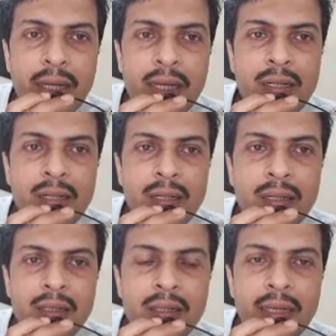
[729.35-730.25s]
Again,
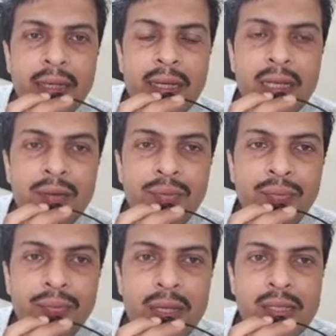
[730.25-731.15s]
the carrier
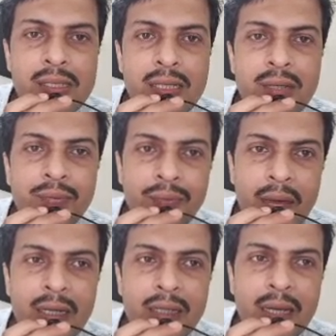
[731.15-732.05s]
phase, if
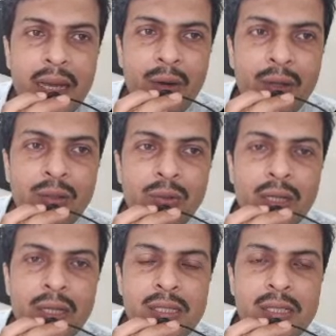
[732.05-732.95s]
varied according
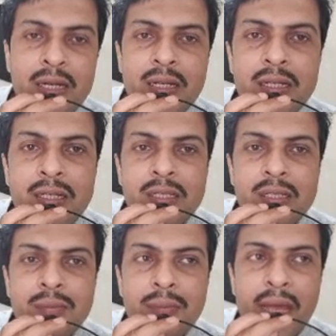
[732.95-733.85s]
to the
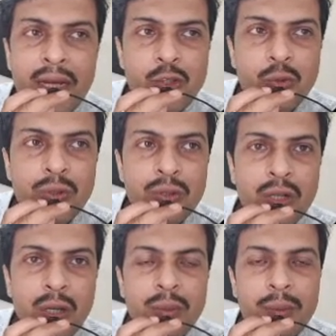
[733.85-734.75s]
instantaneous magnitude
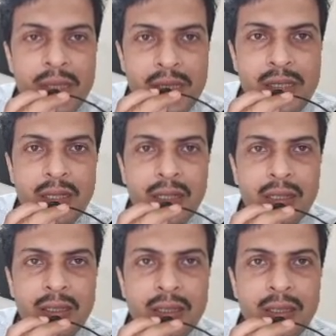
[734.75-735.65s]
of the message
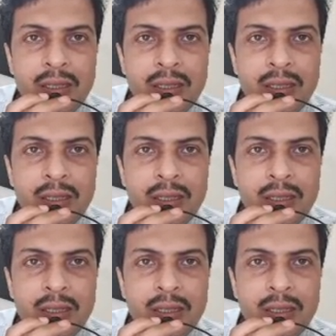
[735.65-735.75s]
signal,